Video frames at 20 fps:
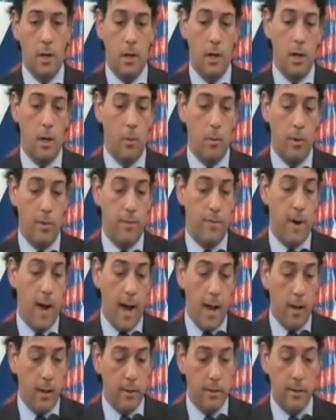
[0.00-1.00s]
uh, we
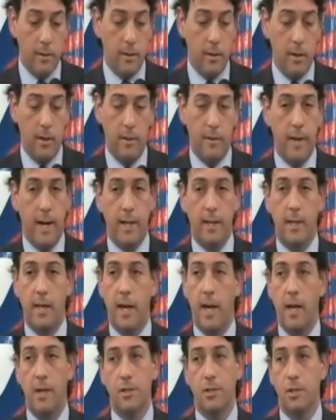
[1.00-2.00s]
filed uh, that
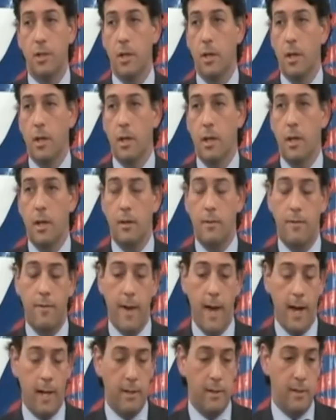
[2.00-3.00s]
case. In
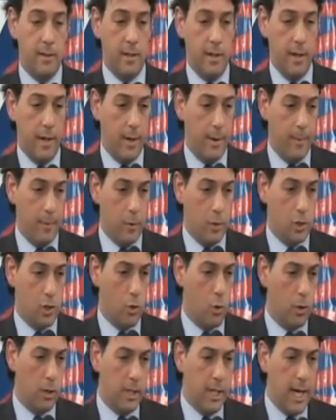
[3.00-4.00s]
fact, um,
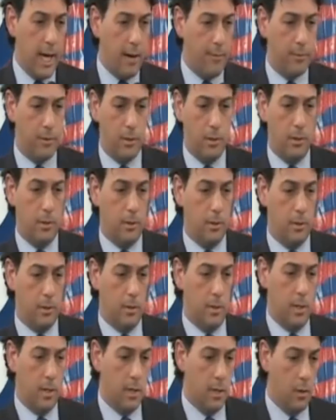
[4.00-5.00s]
shortly after
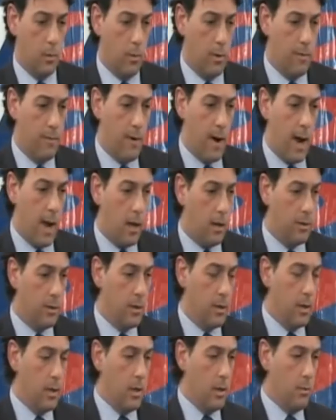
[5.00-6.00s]
uh, we filed
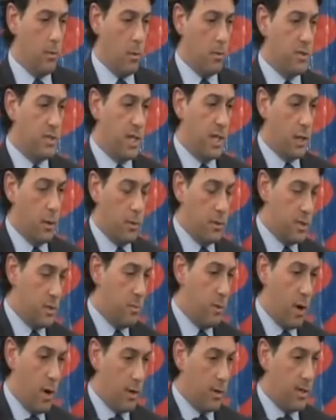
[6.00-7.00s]
what was then known as the
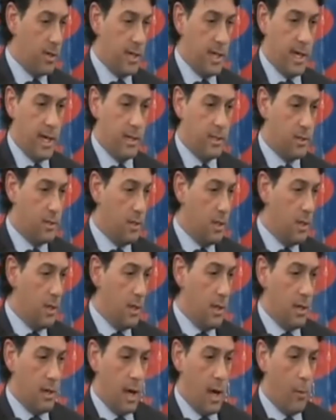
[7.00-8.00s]
Parker case,
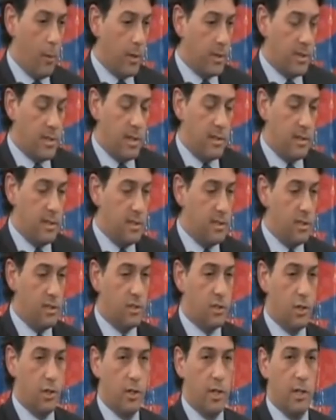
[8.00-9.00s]
I went to the D.C.
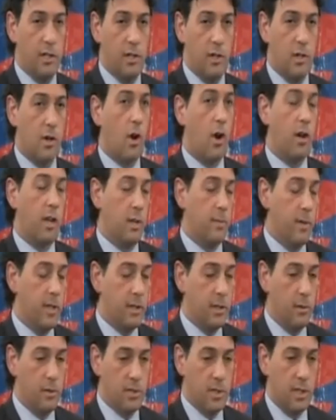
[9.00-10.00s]
Circuit and heard an
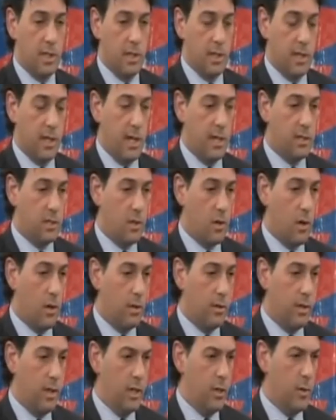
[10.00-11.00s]
argument. There was a, a case
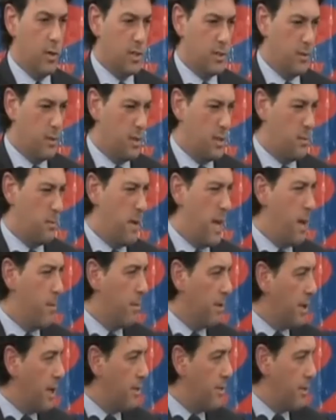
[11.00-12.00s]
called U.S. versus
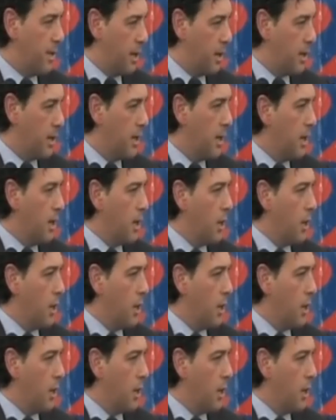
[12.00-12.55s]
Maple, I think,